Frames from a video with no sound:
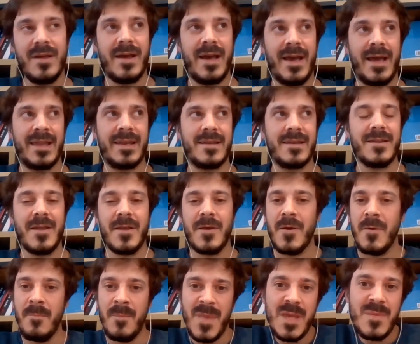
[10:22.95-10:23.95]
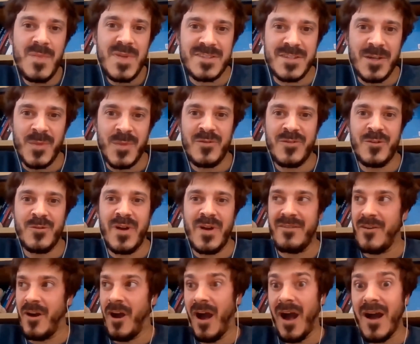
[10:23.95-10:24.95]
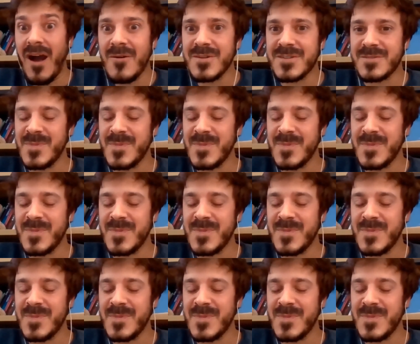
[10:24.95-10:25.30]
And maybe some of you have a house,